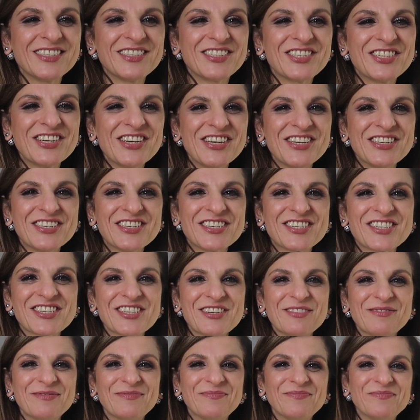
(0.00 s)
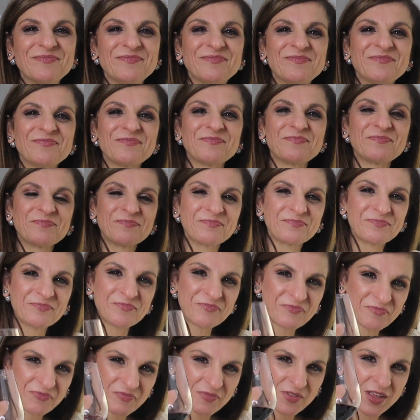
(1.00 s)
cheers. Cheers, darling.
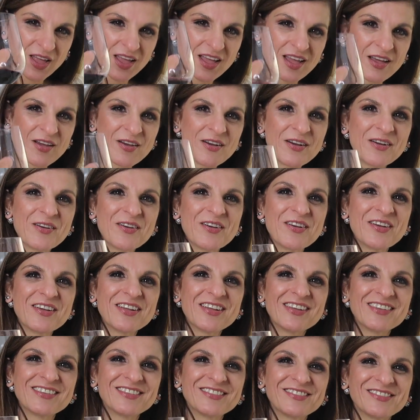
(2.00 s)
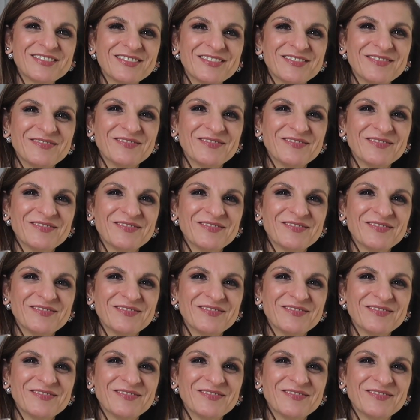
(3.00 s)
And here's to the bard.